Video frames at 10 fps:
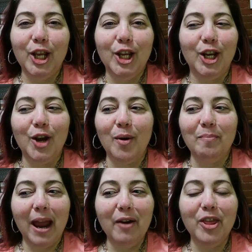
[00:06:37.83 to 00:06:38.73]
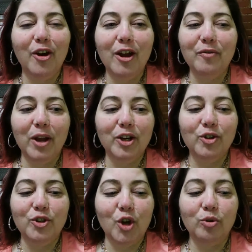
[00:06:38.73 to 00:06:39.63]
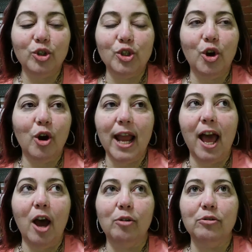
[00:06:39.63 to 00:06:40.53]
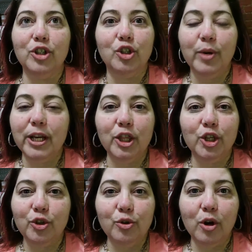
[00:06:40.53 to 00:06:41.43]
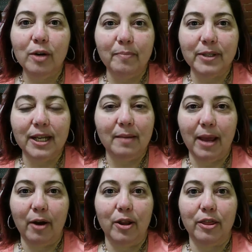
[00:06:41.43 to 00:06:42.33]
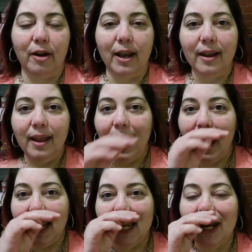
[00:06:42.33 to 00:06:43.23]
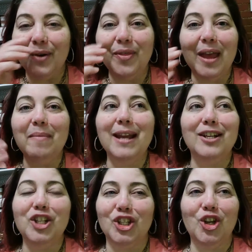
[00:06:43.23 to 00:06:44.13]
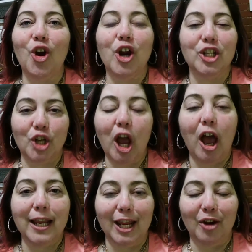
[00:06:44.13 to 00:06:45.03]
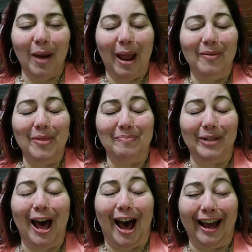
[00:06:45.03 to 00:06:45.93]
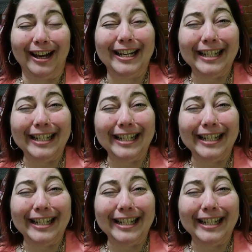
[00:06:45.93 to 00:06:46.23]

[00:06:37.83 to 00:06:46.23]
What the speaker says: You know, marathon runners don't start out doing the New York City Marathon. You know, they might start jogging around the block.